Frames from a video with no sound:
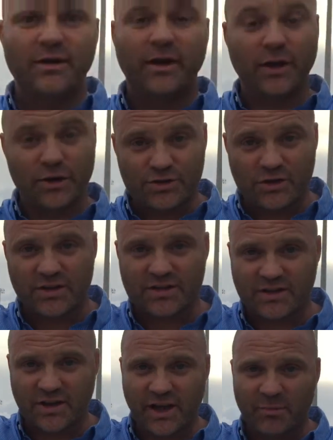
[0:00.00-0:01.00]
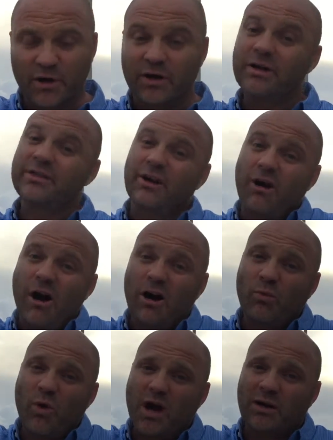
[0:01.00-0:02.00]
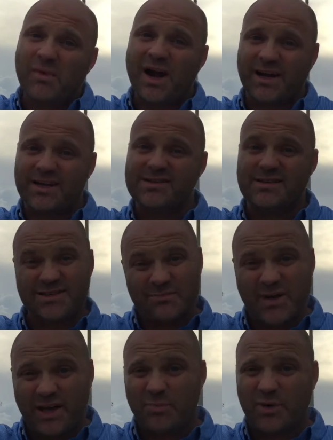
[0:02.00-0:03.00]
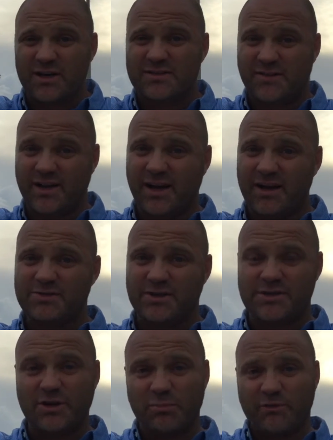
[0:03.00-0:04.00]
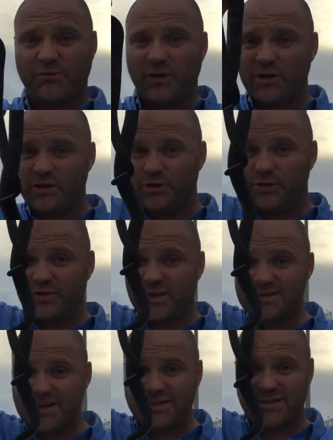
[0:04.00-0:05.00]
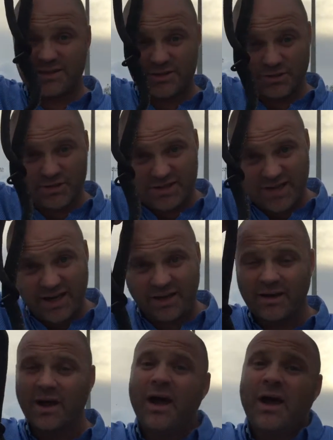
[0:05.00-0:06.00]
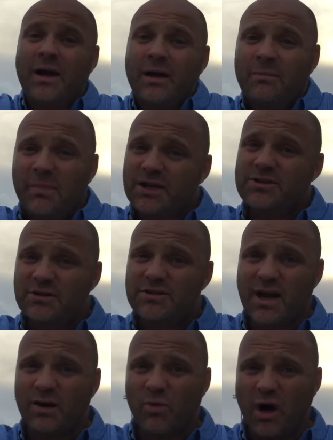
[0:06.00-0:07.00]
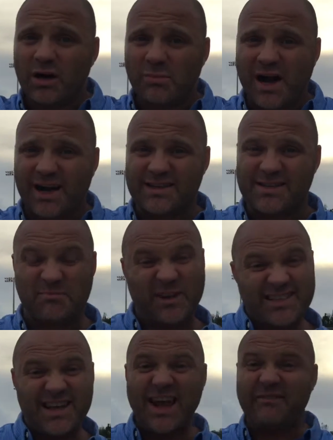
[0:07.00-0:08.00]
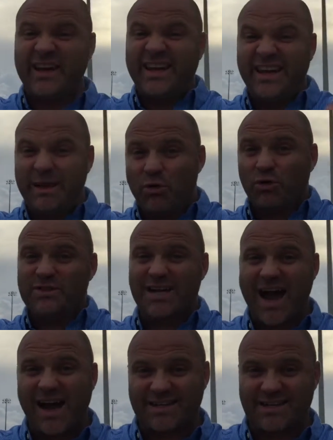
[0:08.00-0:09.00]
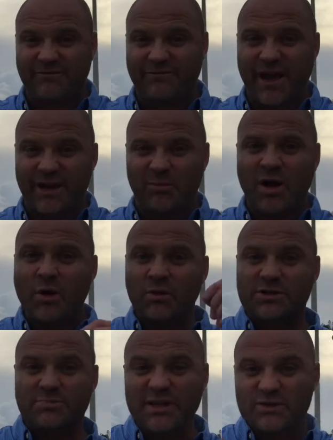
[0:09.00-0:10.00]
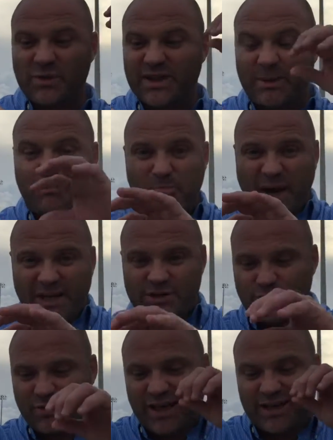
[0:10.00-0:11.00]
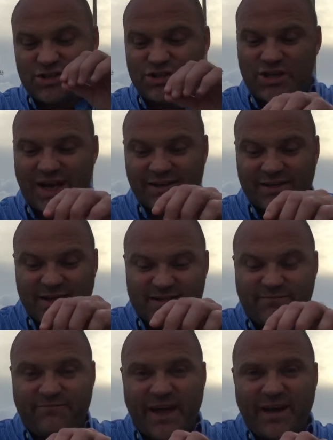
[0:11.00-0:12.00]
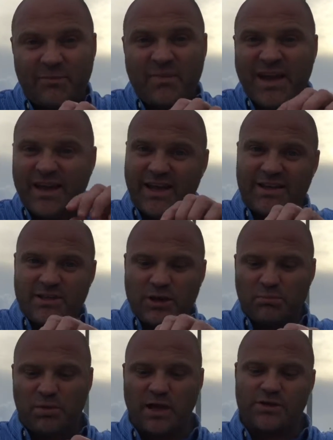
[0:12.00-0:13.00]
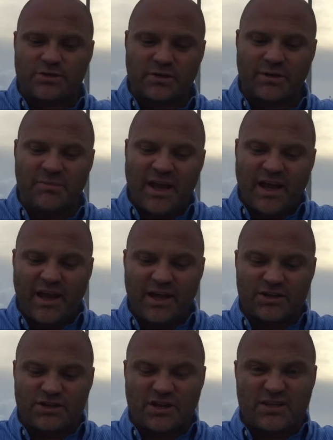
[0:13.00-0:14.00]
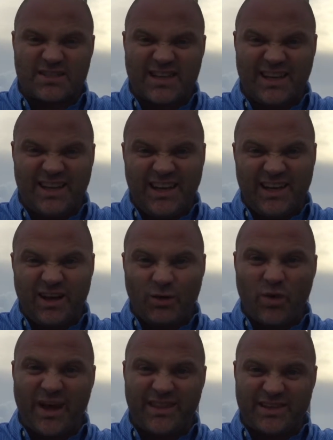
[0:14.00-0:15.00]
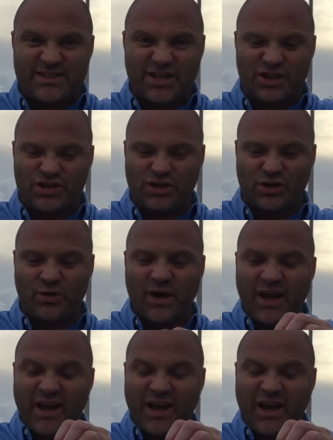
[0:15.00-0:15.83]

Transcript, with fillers: Here's your disclaimer. There are water moccasins in many parts of the country, so before you do things like this to a snake, make sure it's not a water moccasin, because they have a hemotoxic venom, which means when they bite you, they inject this venom into your bloodstream, and it starts to eat away the tissue.